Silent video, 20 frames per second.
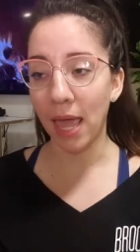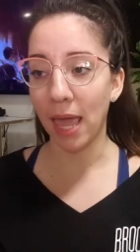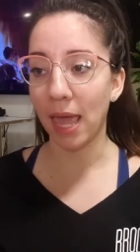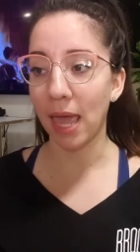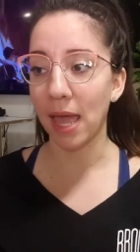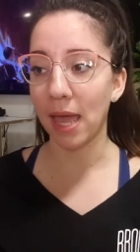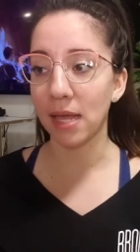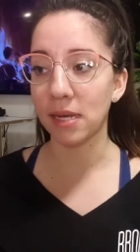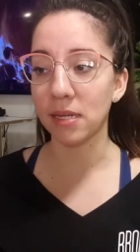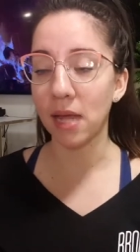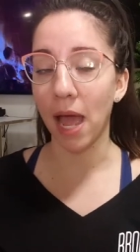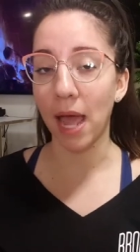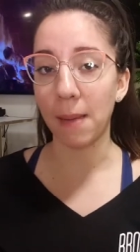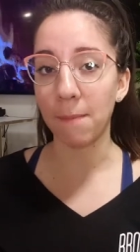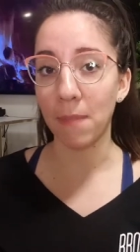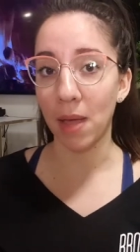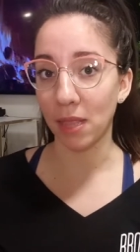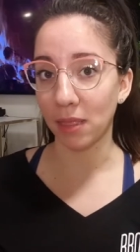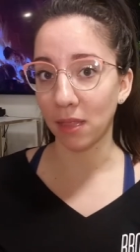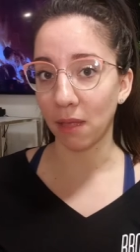and I
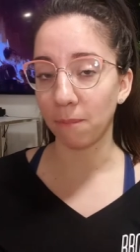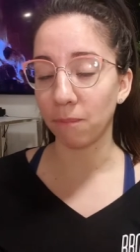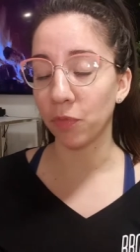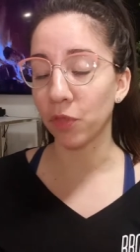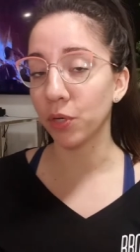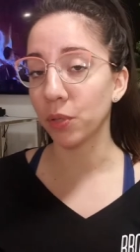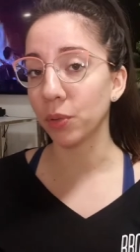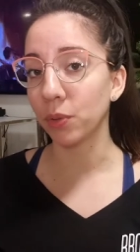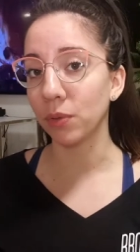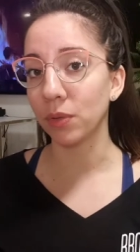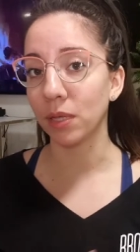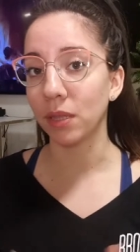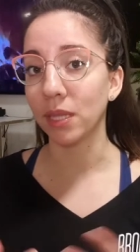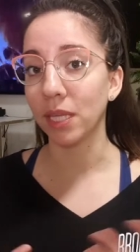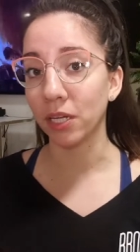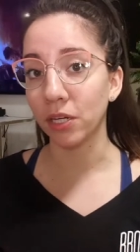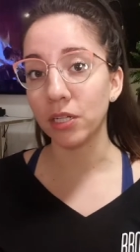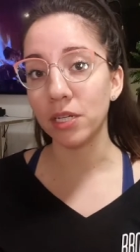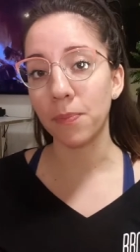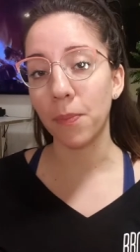met them through the
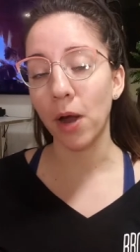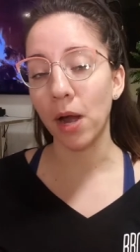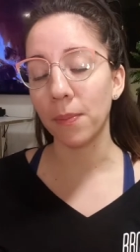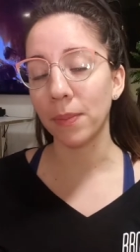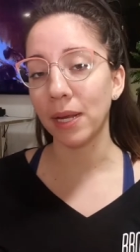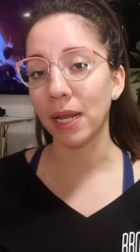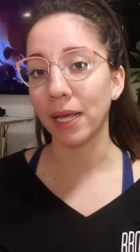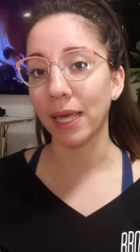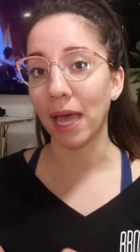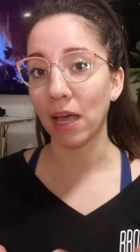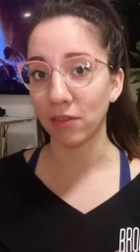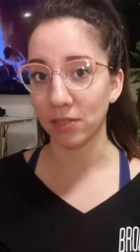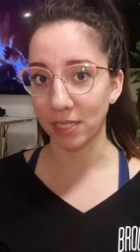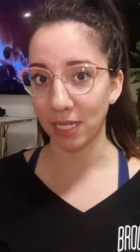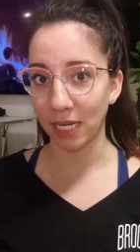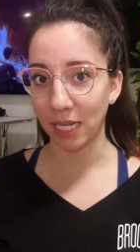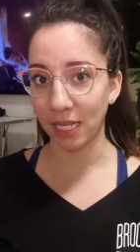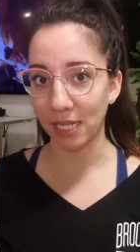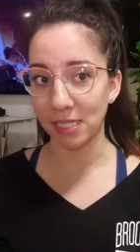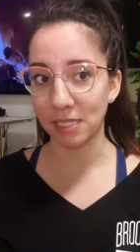theater department at Cal
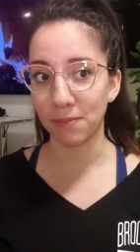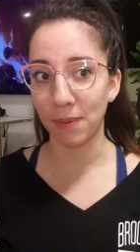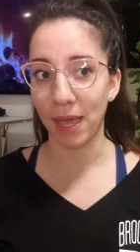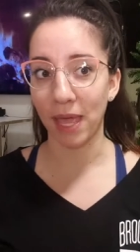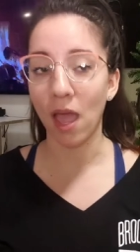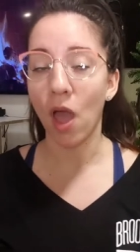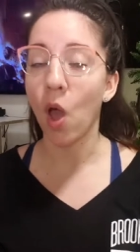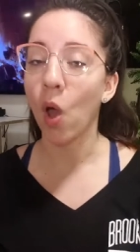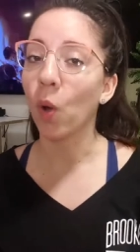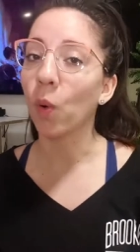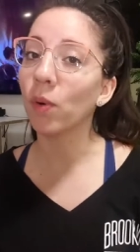State East Bay.